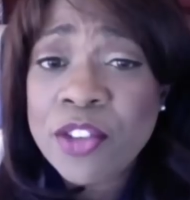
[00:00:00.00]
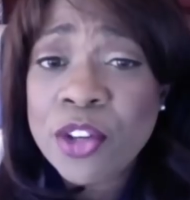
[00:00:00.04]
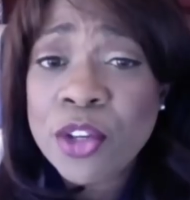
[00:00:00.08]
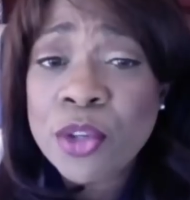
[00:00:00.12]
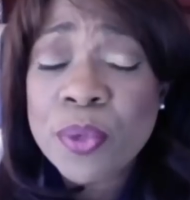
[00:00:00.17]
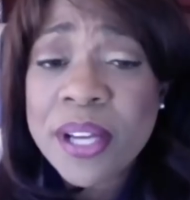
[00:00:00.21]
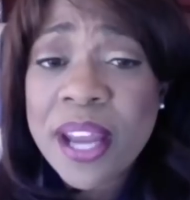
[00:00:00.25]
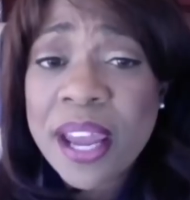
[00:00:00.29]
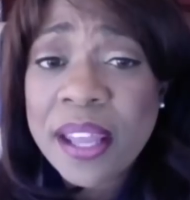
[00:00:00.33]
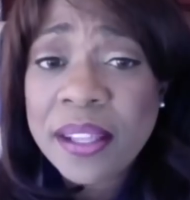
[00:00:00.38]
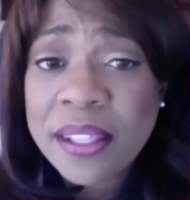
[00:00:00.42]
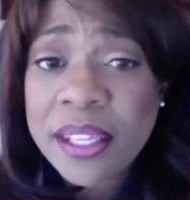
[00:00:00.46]
it
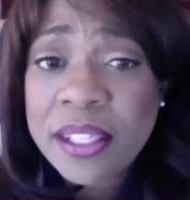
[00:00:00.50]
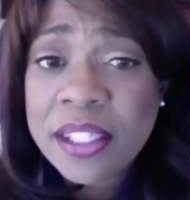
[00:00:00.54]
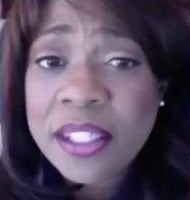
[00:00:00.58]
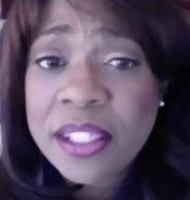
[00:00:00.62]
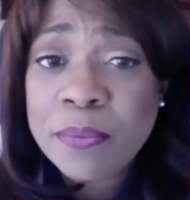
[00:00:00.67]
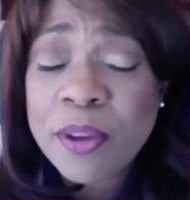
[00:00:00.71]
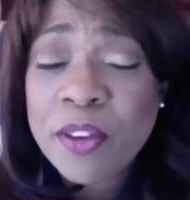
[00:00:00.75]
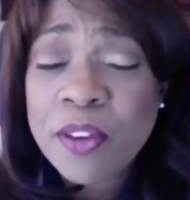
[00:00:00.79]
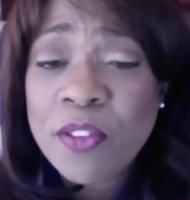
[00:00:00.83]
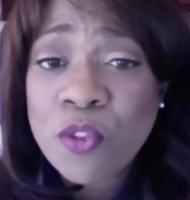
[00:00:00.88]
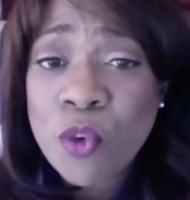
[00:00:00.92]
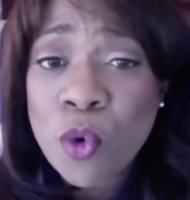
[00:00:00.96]
would need to
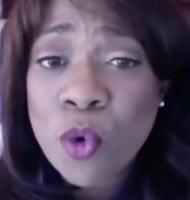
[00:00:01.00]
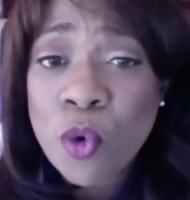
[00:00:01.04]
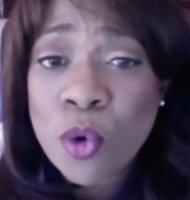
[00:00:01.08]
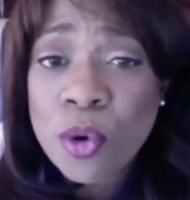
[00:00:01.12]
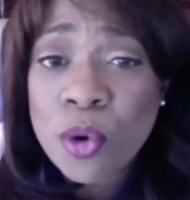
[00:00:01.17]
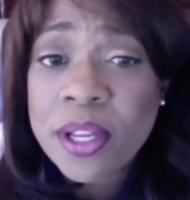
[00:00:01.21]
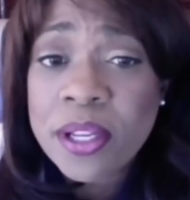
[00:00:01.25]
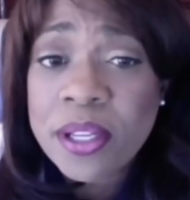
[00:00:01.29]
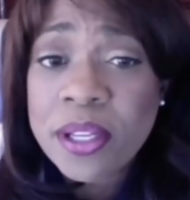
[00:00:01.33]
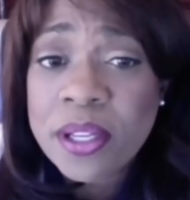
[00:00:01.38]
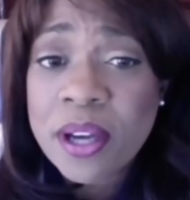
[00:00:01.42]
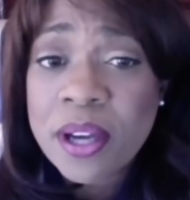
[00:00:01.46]
be
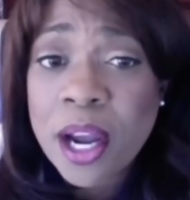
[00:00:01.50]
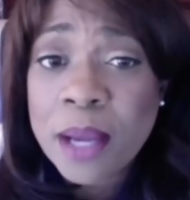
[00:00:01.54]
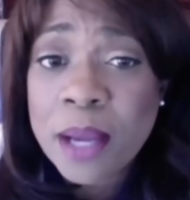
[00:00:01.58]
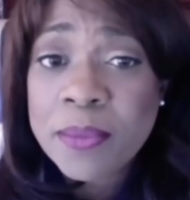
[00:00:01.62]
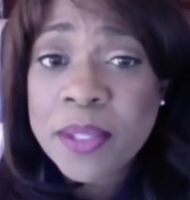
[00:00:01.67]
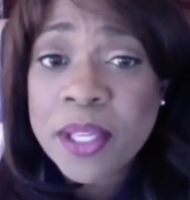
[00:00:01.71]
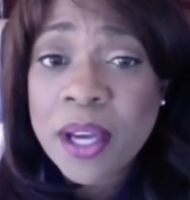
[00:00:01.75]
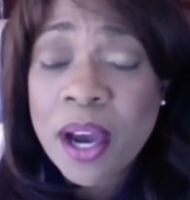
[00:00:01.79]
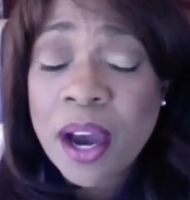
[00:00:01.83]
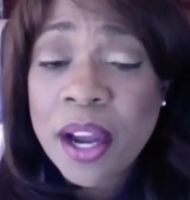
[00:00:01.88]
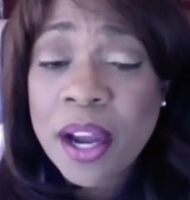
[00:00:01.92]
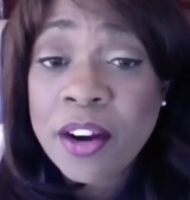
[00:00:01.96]
40 times
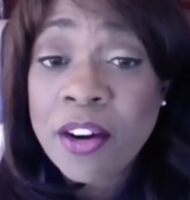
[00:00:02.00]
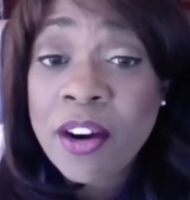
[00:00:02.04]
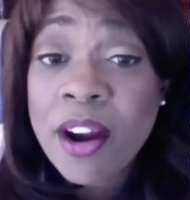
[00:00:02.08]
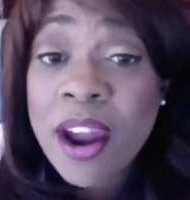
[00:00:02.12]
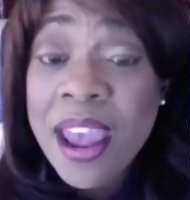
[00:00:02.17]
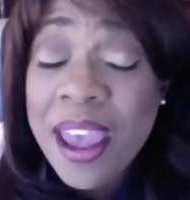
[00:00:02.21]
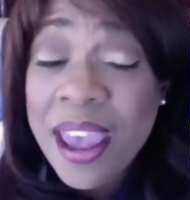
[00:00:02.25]
higher.